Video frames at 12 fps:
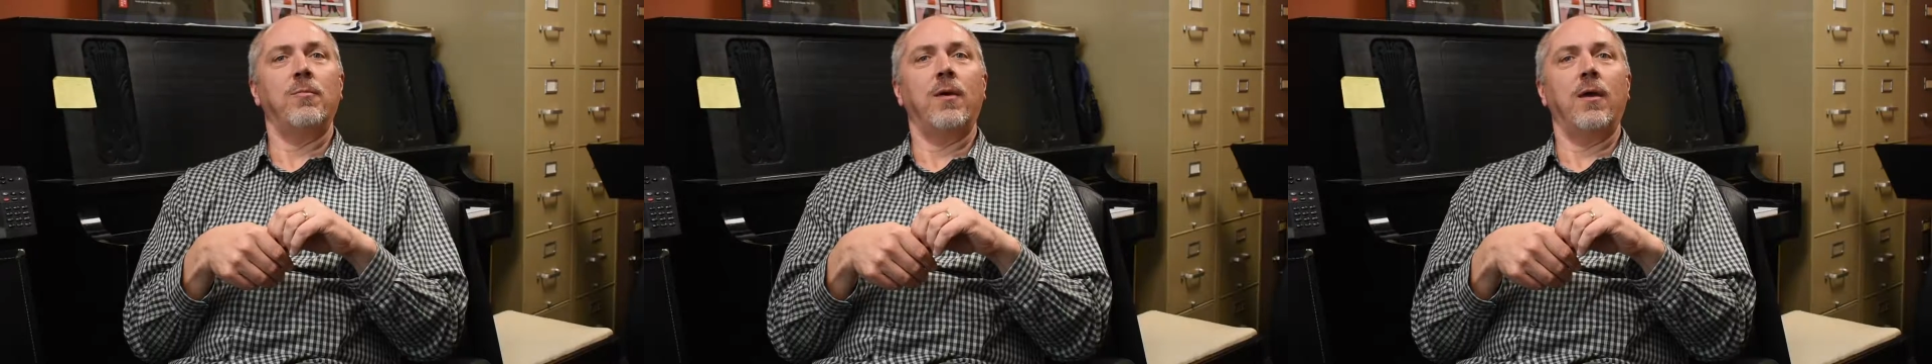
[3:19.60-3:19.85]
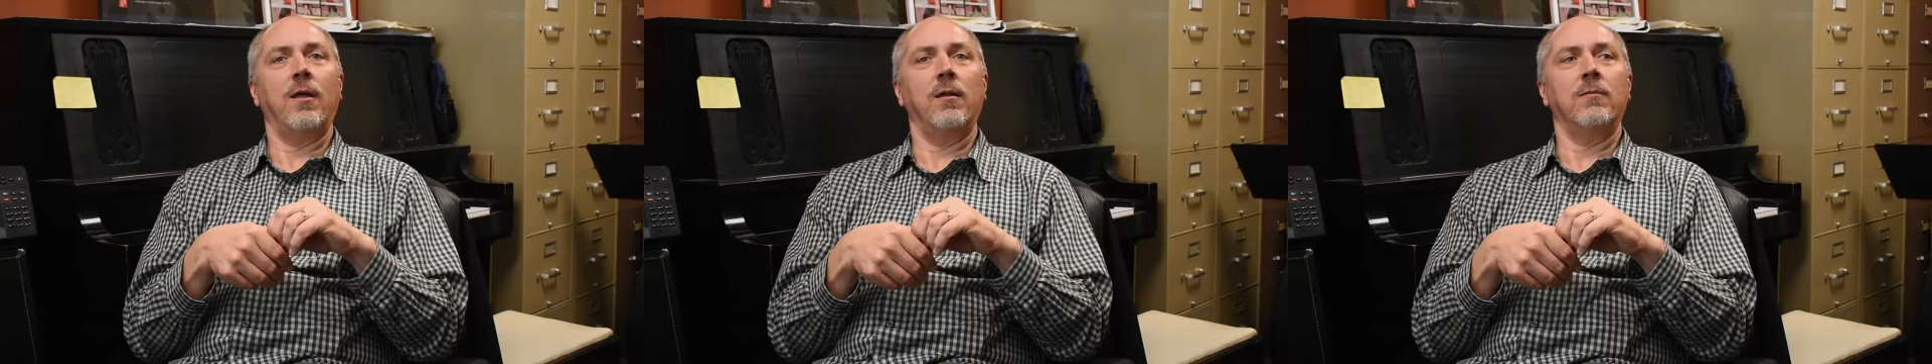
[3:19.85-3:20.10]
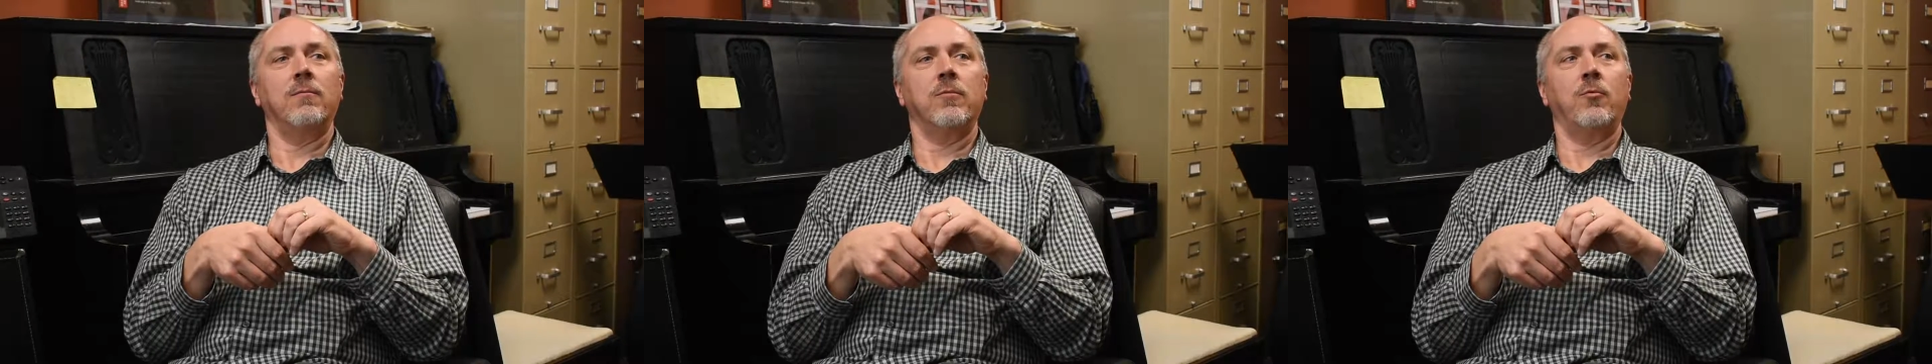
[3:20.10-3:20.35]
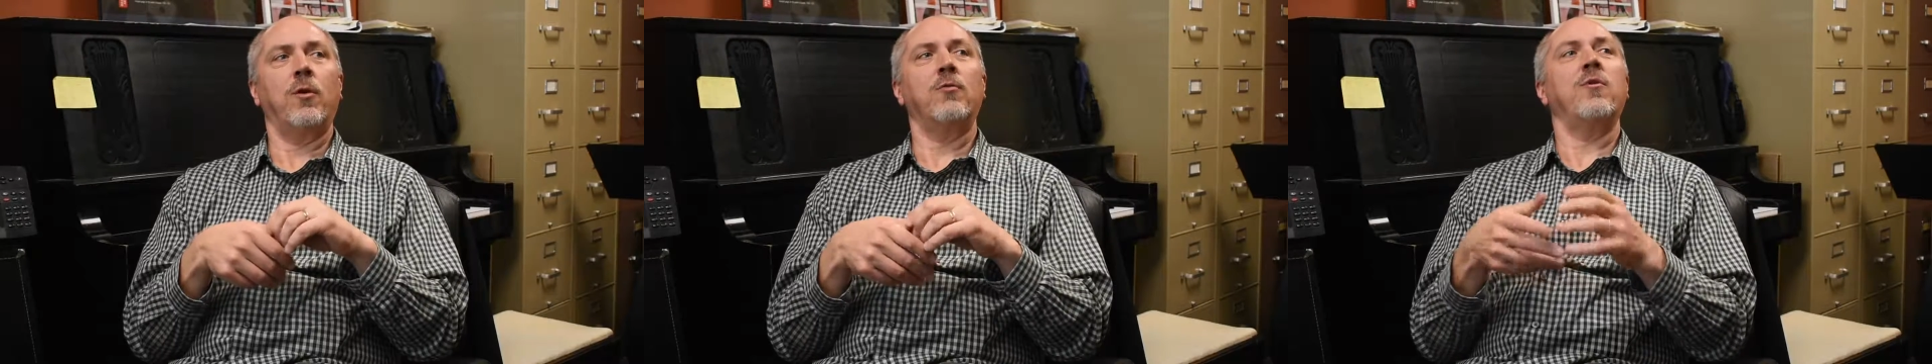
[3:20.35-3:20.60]
have been
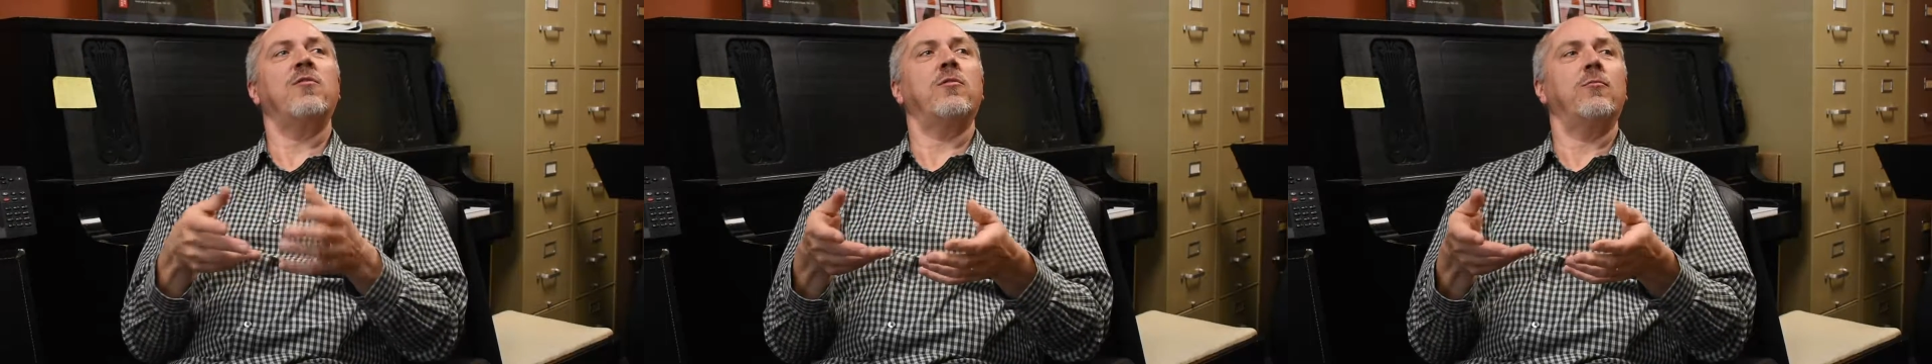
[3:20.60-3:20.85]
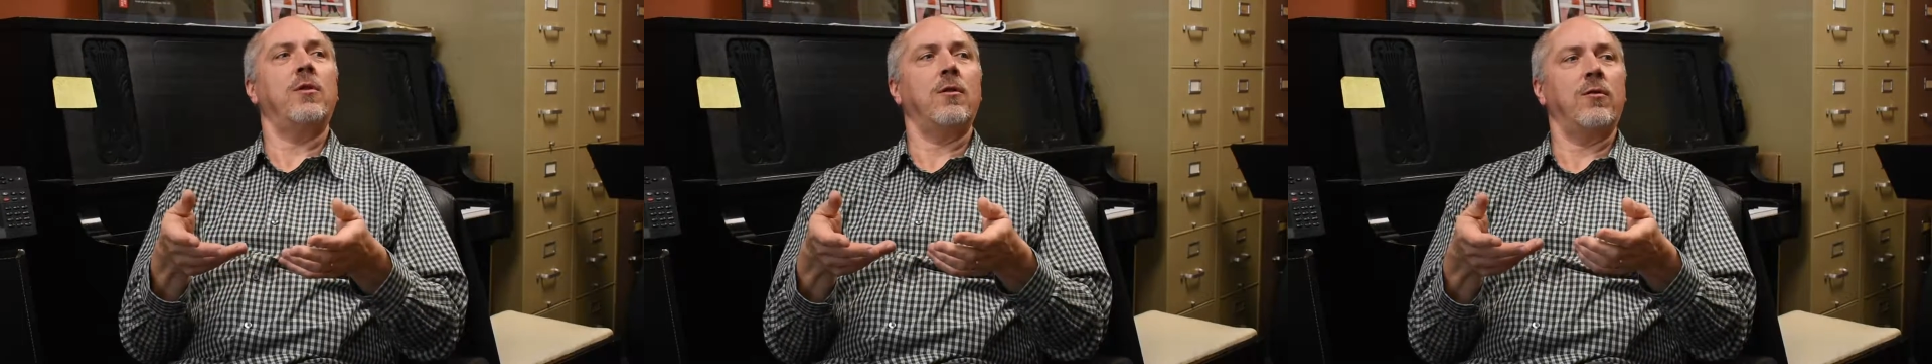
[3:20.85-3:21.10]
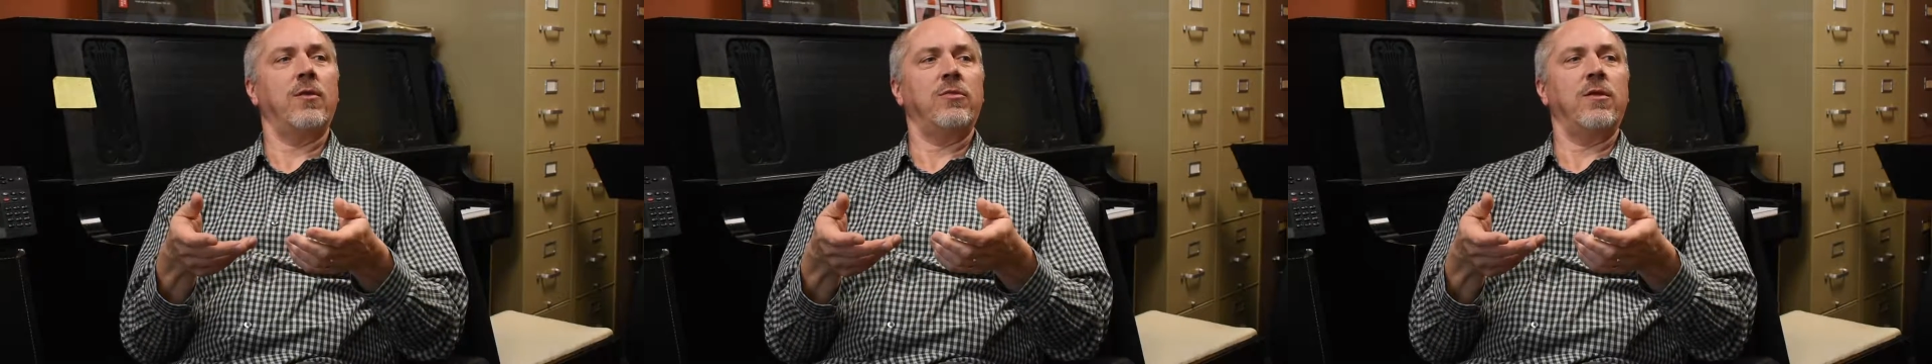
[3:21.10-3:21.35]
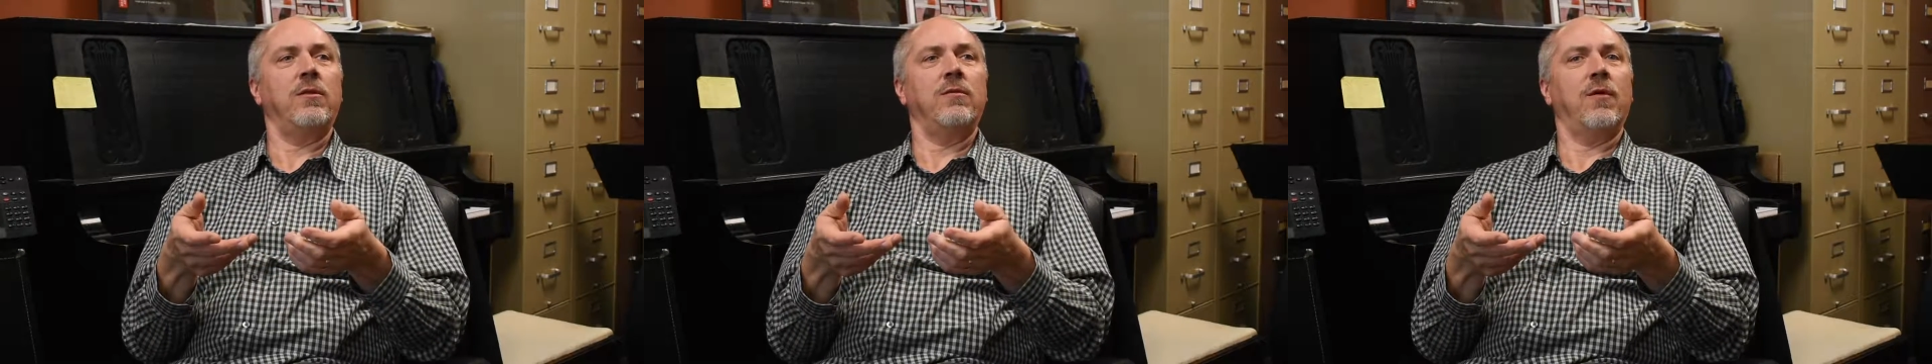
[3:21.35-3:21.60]
one reason we know that
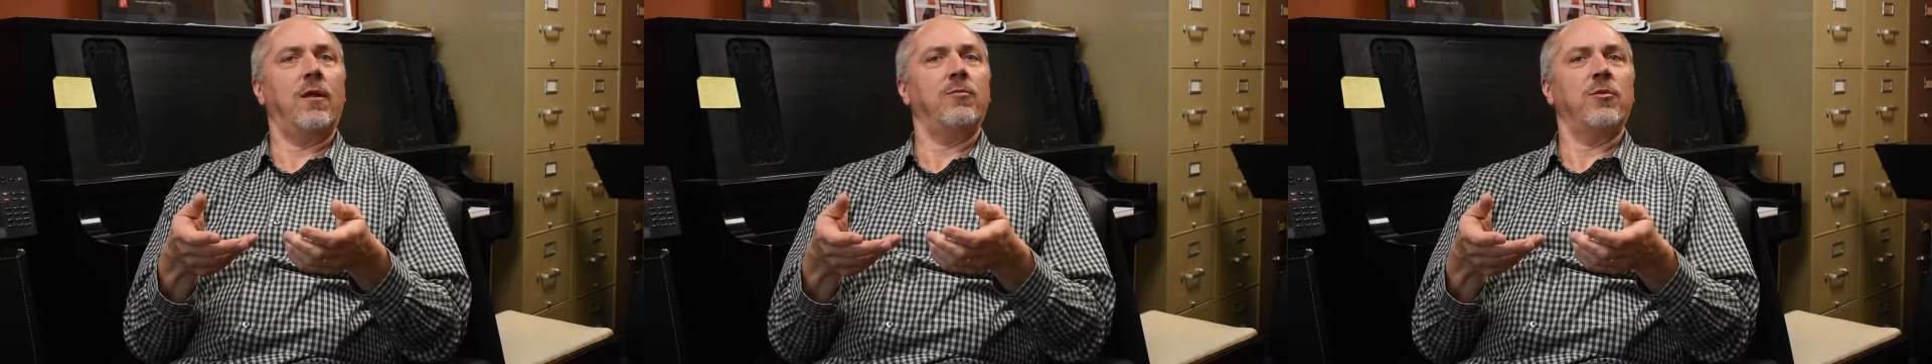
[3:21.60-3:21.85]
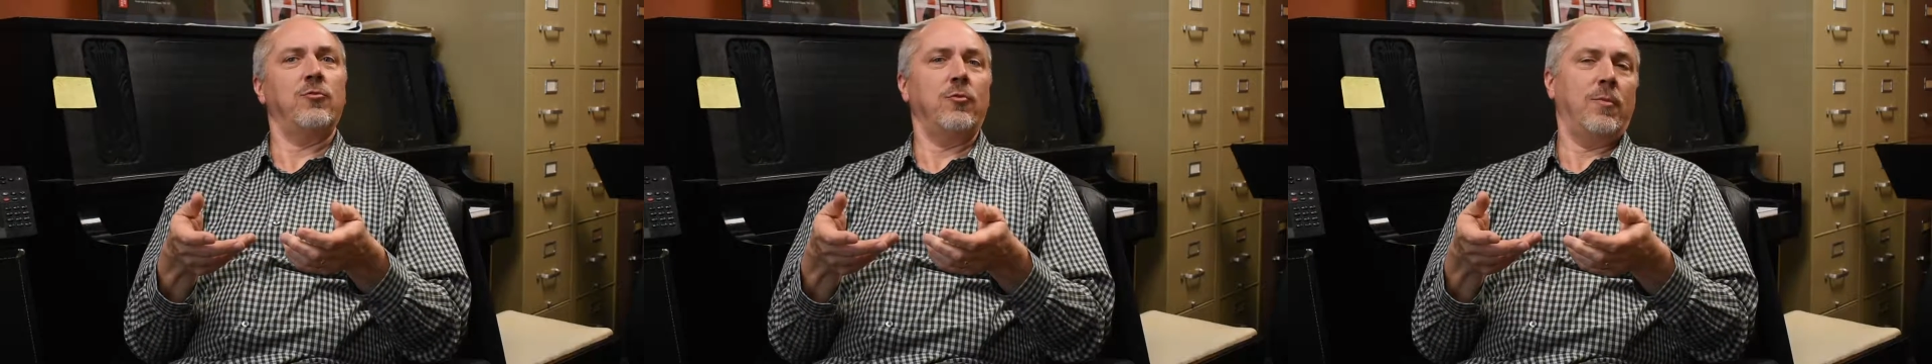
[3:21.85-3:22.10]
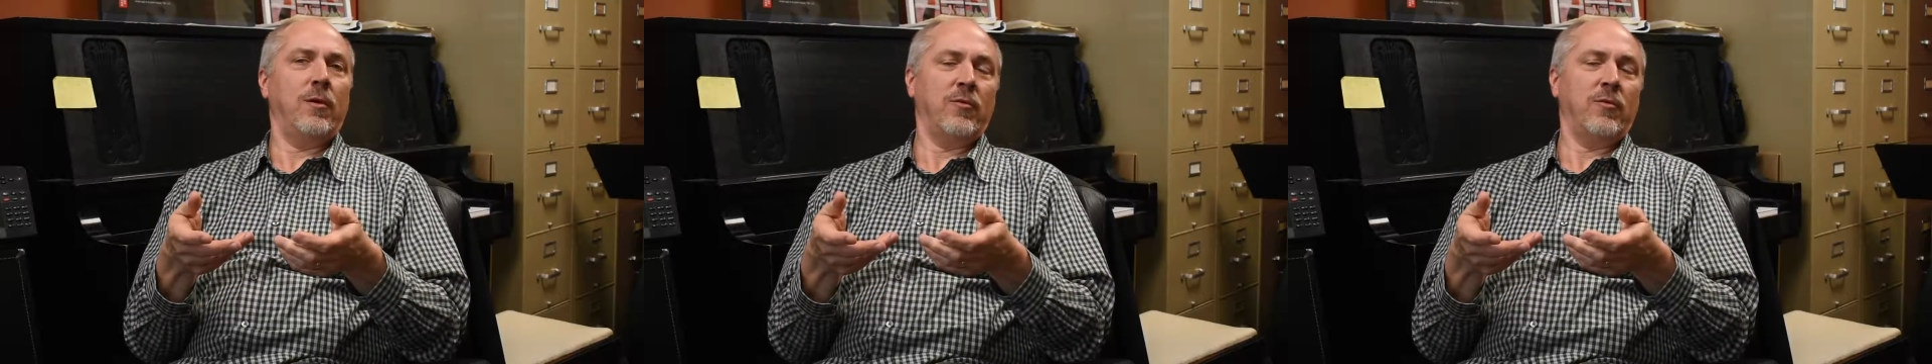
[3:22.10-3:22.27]
they developed the tuba,